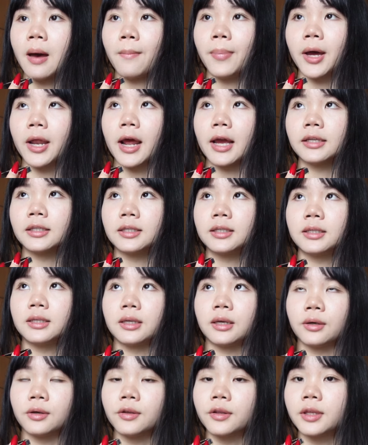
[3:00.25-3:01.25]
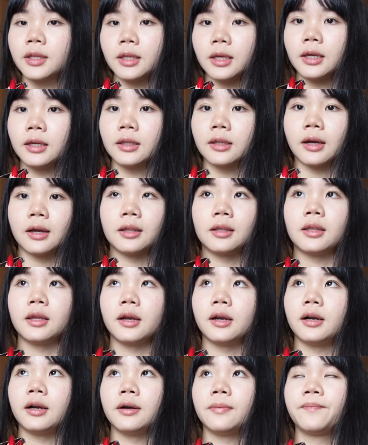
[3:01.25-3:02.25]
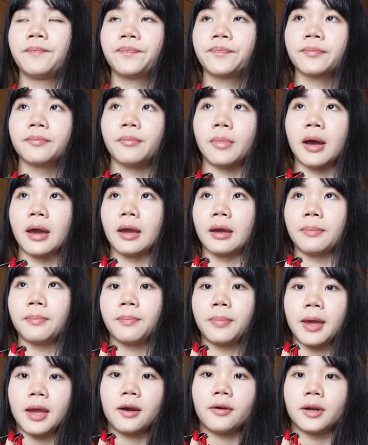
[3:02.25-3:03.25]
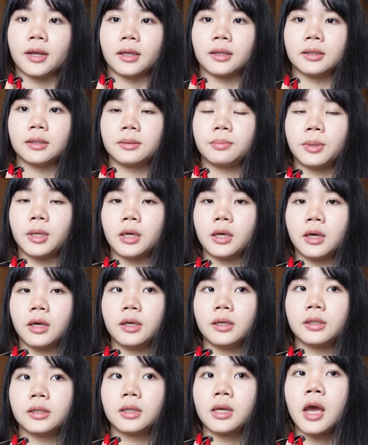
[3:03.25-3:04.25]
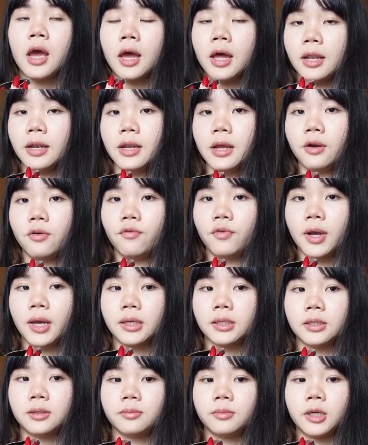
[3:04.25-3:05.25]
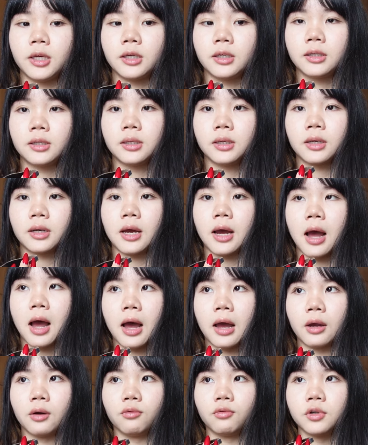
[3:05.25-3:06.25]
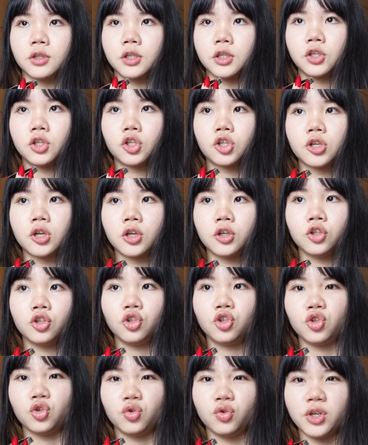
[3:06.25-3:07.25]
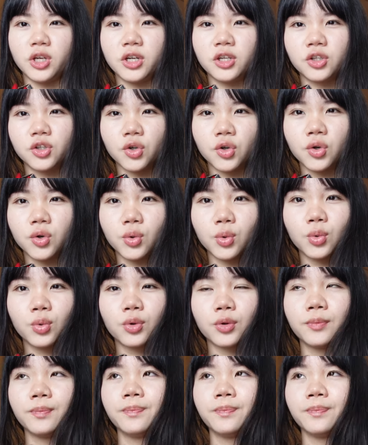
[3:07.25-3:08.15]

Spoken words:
but I still think that they're my parents because they raised me since I was 2 years old.